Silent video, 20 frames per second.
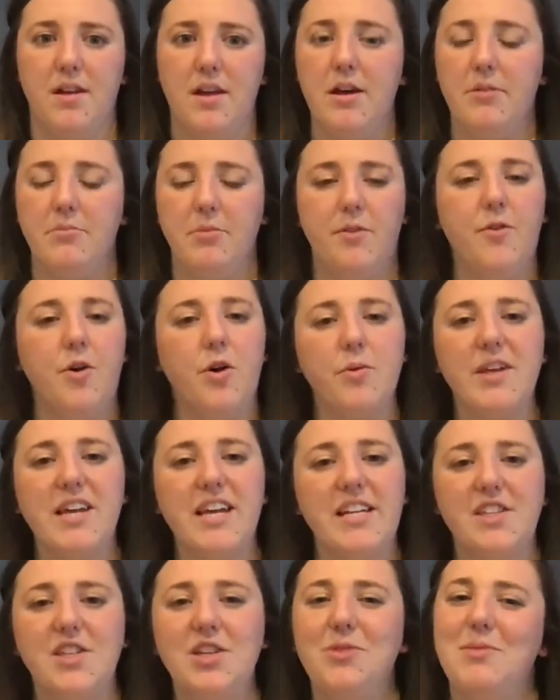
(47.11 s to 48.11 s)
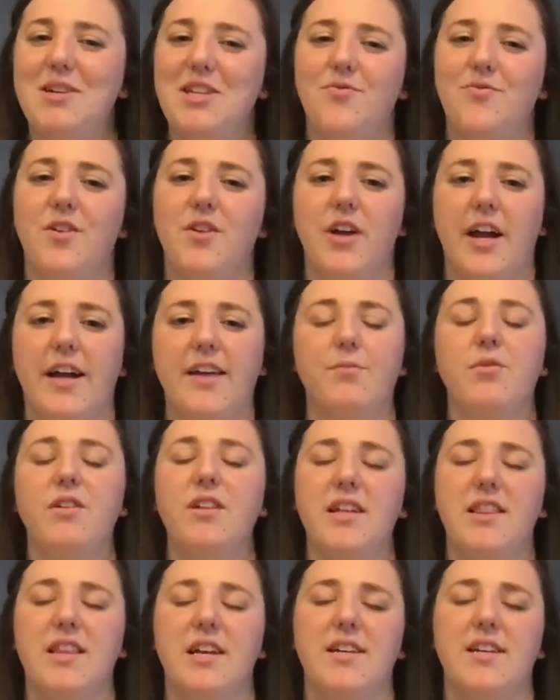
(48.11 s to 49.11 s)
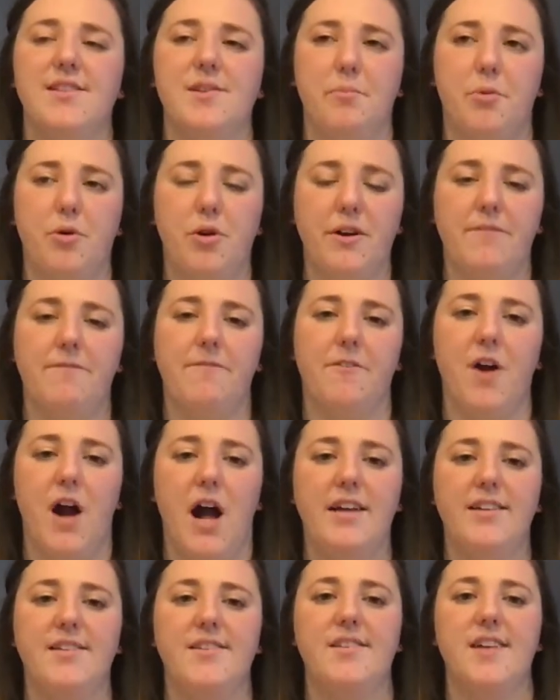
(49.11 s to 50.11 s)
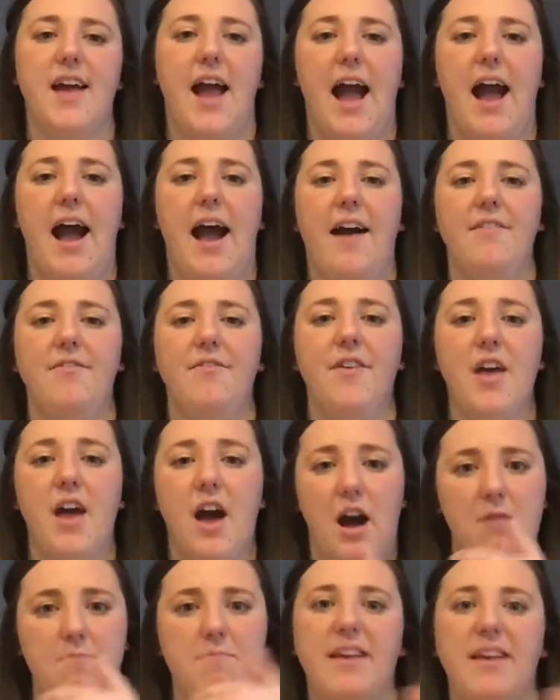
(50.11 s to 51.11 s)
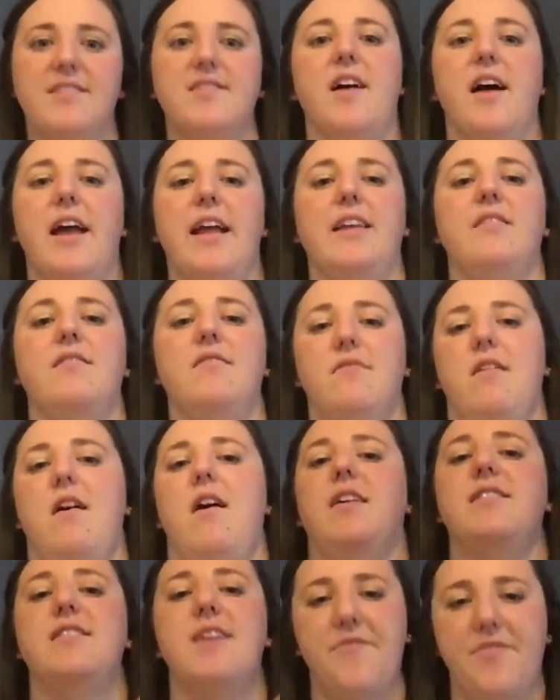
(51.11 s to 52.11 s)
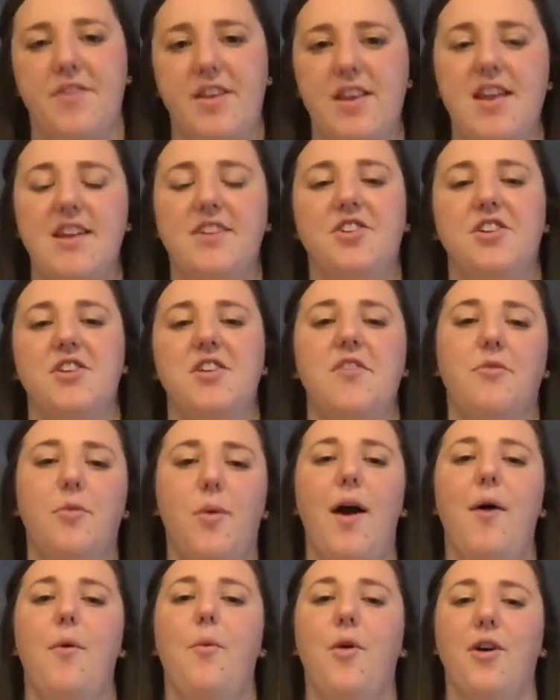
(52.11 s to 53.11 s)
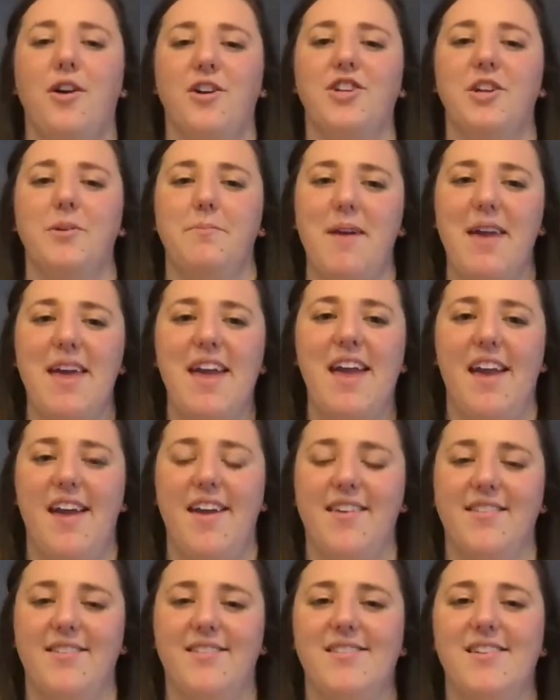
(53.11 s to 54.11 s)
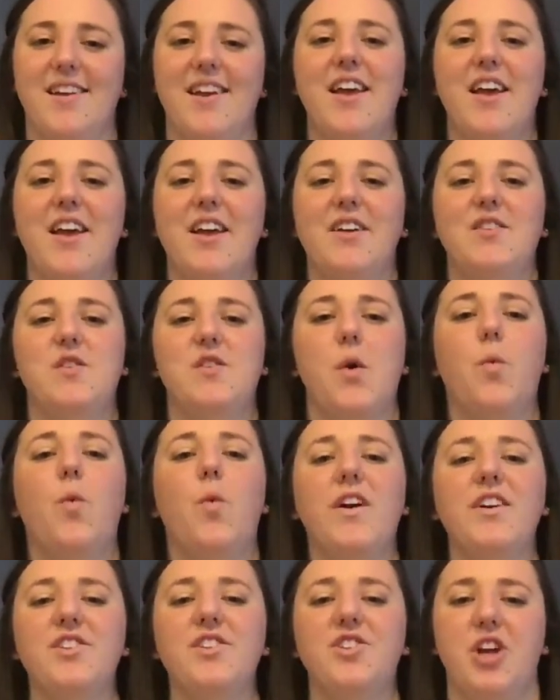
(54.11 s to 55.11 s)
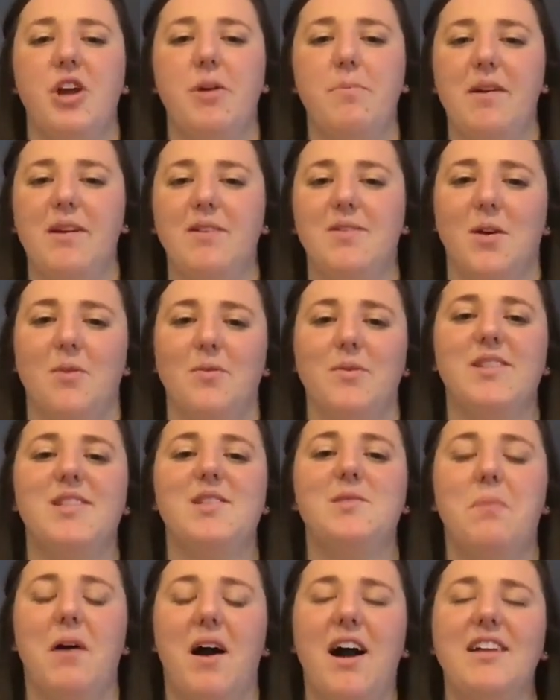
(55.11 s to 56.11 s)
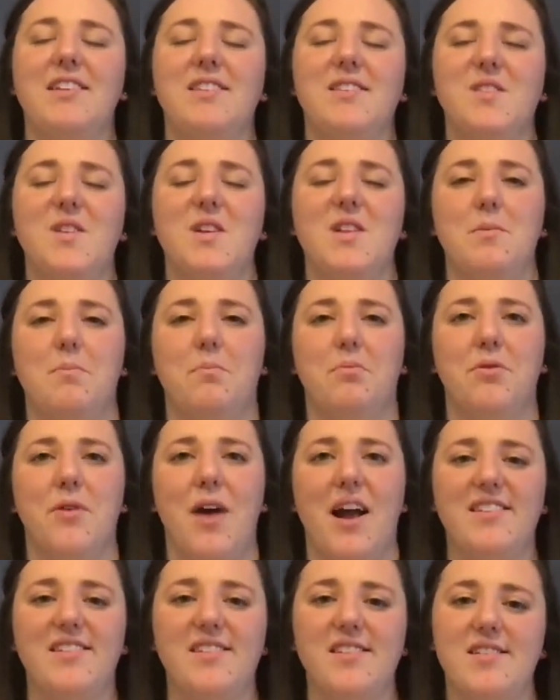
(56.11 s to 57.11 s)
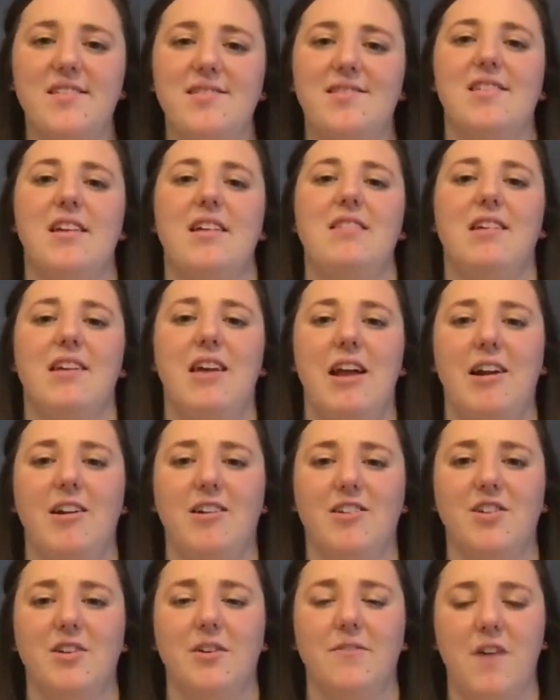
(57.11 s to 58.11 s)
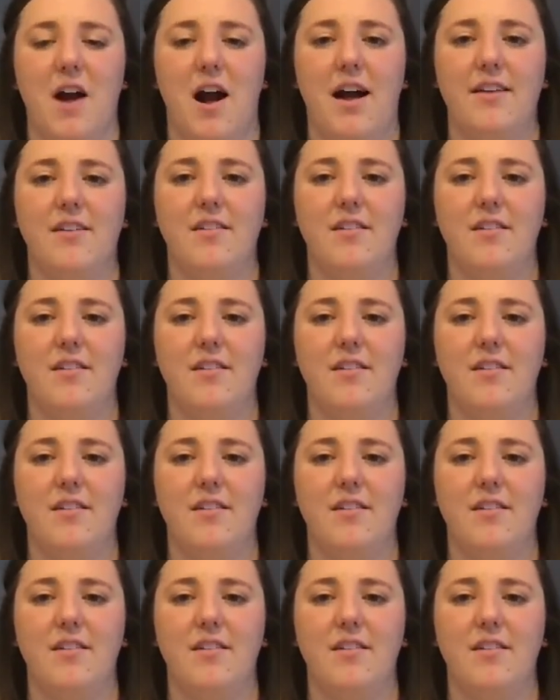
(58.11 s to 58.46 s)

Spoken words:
Before we get too much further, I really think it's important for us to have a baseline, a definition of what worship is. So worship is our response to the presence and the character of God.